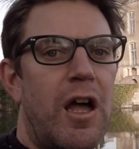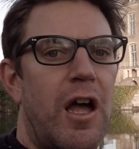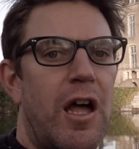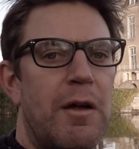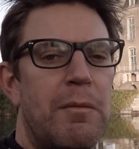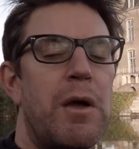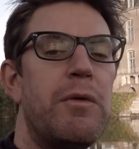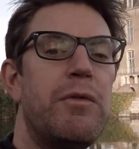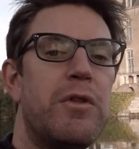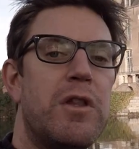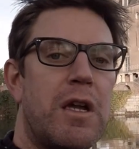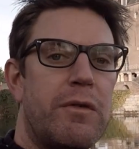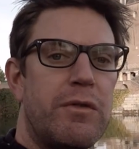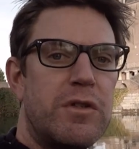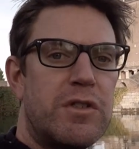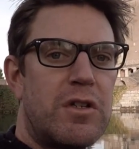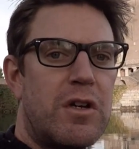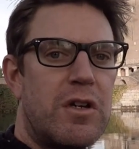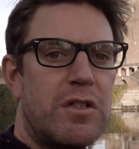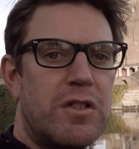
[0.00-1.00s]
over the
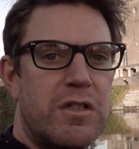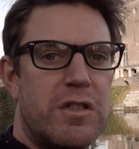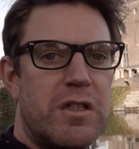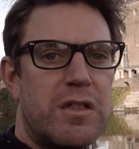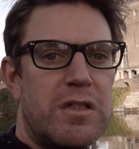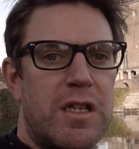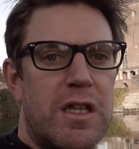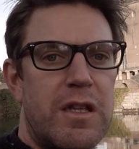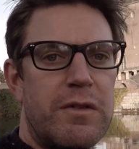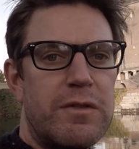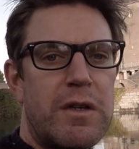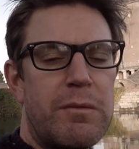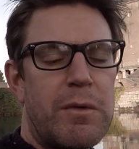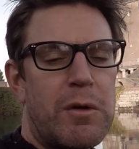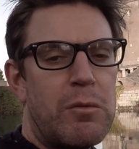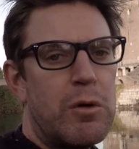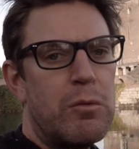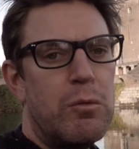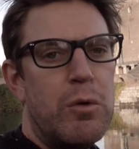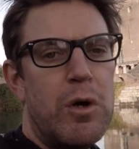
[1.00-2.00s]
other side just to see if
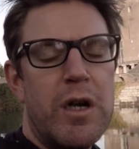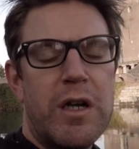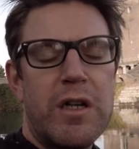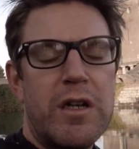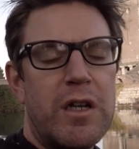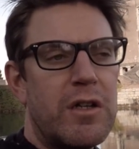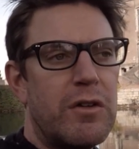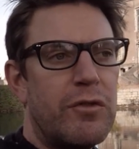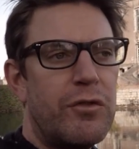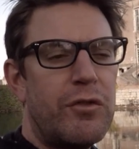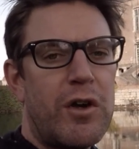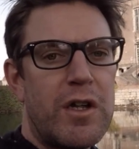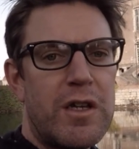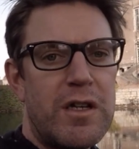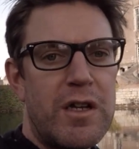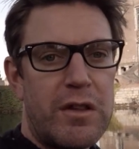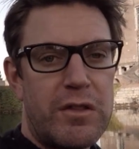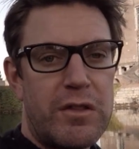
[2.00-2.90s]
something would work, and I could find